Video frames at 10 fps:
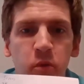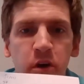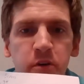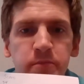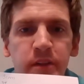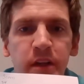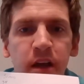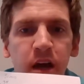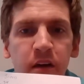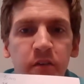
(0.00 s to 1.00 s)
Well,
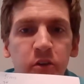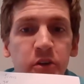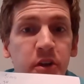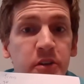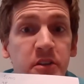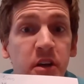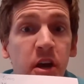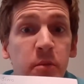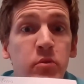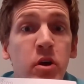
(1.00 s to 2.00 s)
I've only done the
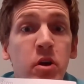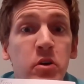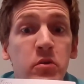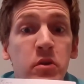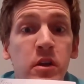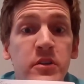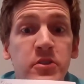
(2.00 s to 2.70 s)
top row.